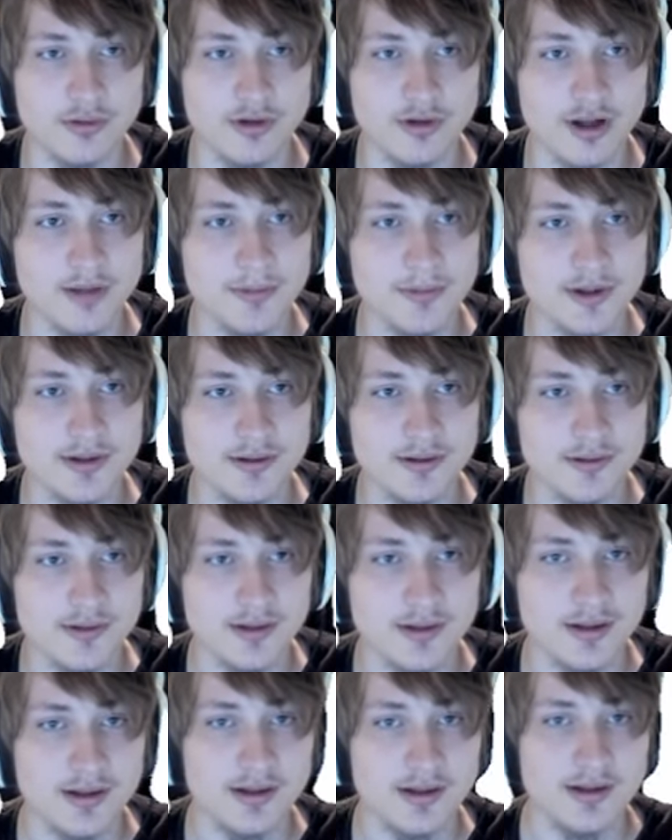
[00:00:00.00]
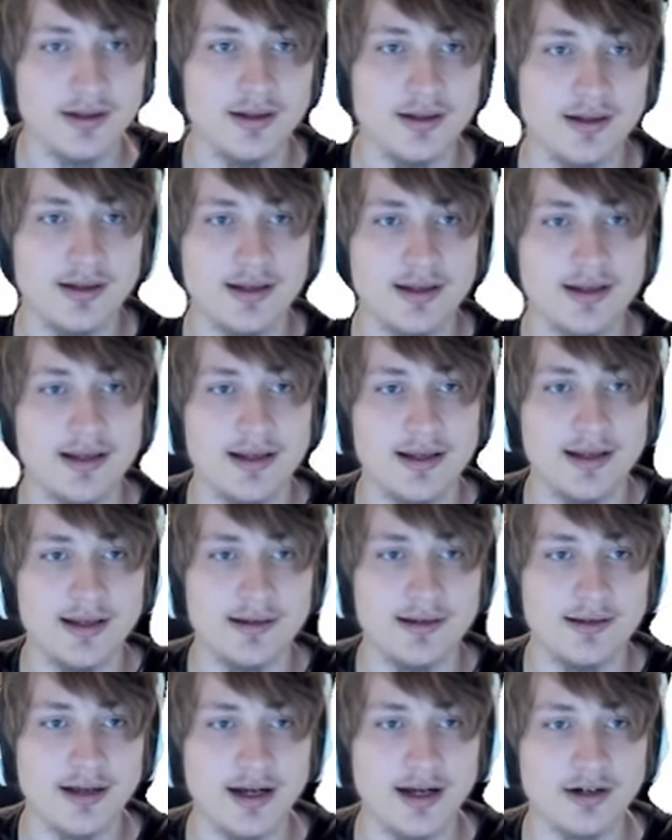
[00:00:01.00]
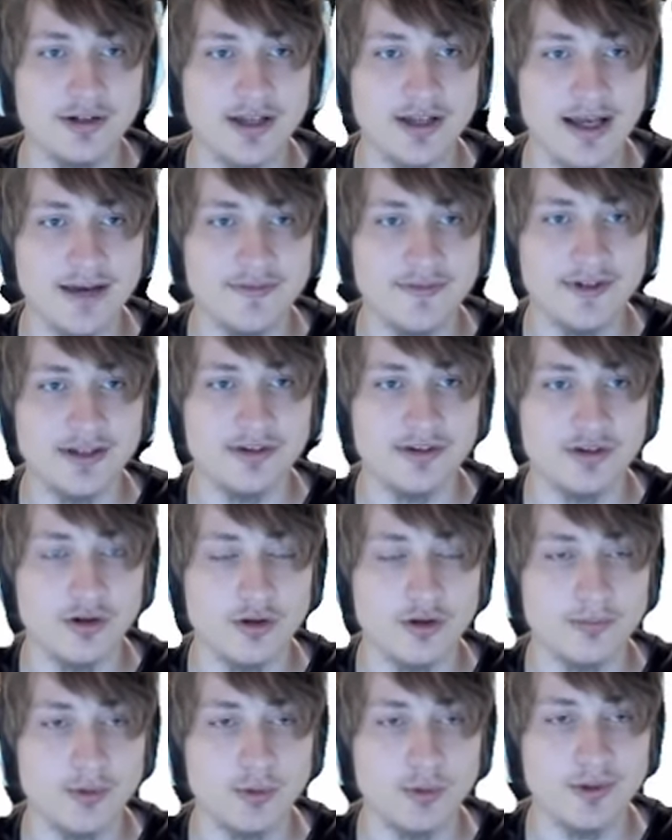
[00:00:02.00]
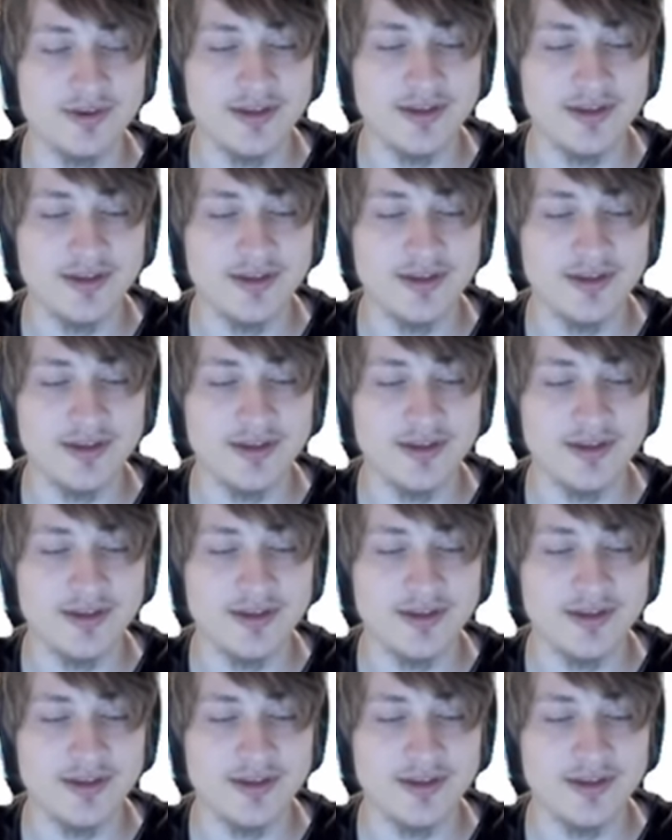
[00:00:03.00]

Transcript: Ollama. And I already have it installed, but once